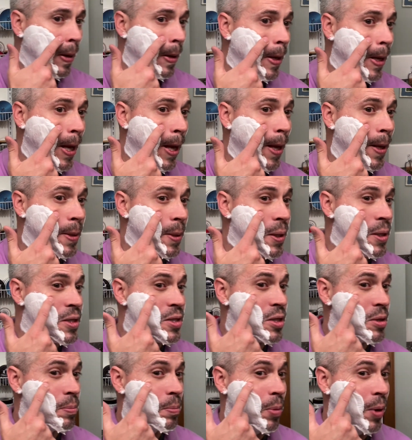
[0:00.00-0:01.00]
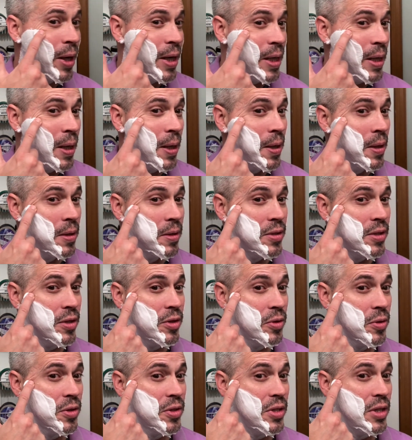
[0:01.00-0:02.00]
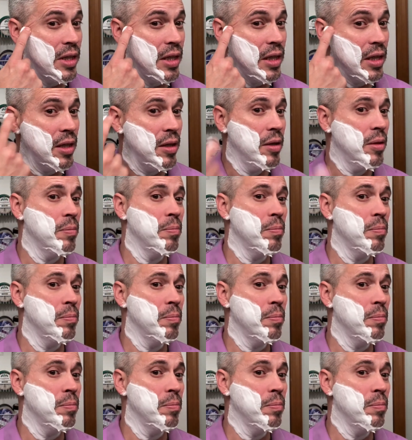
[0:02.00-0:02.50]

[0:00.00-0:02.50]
Yeah, nice, bright, citrusy,